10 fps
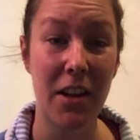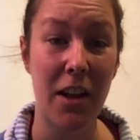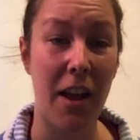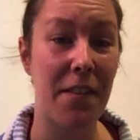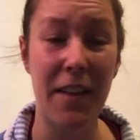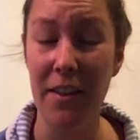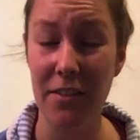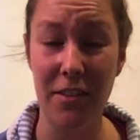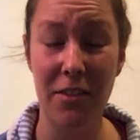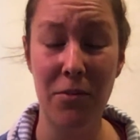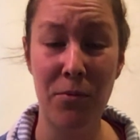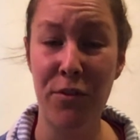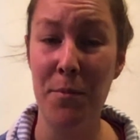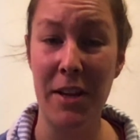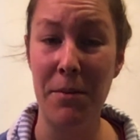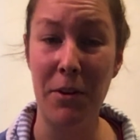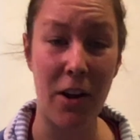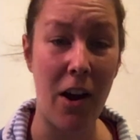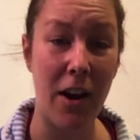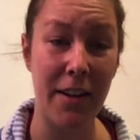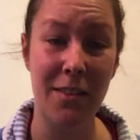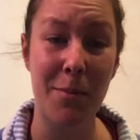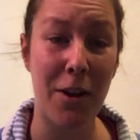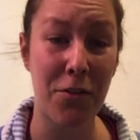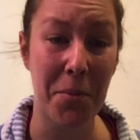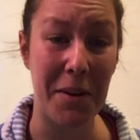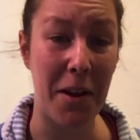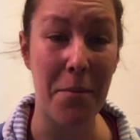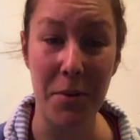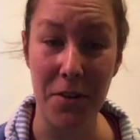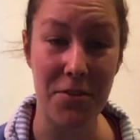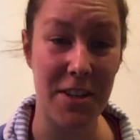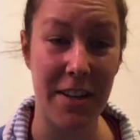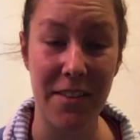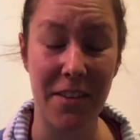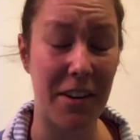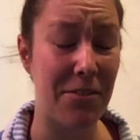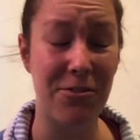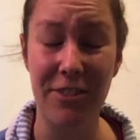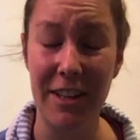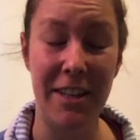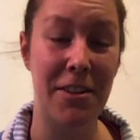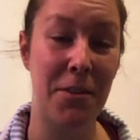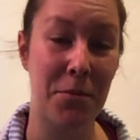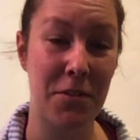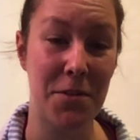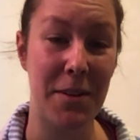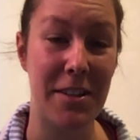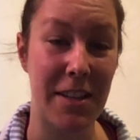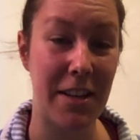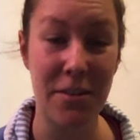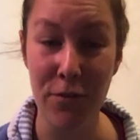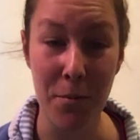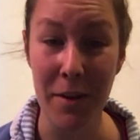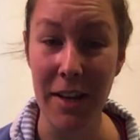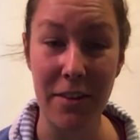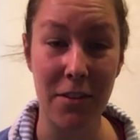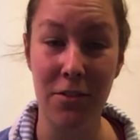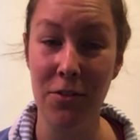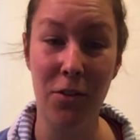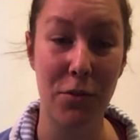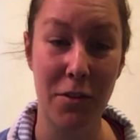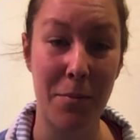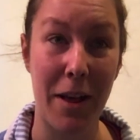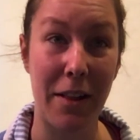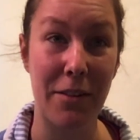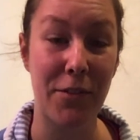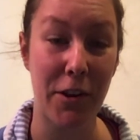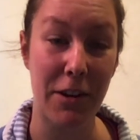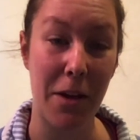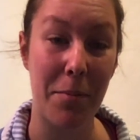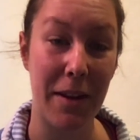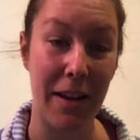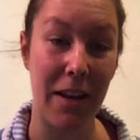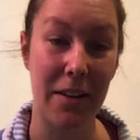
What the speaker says: and that's for me when I smell something like blue cheese and I really don't want to eat it. For me, it does not smell very appealing.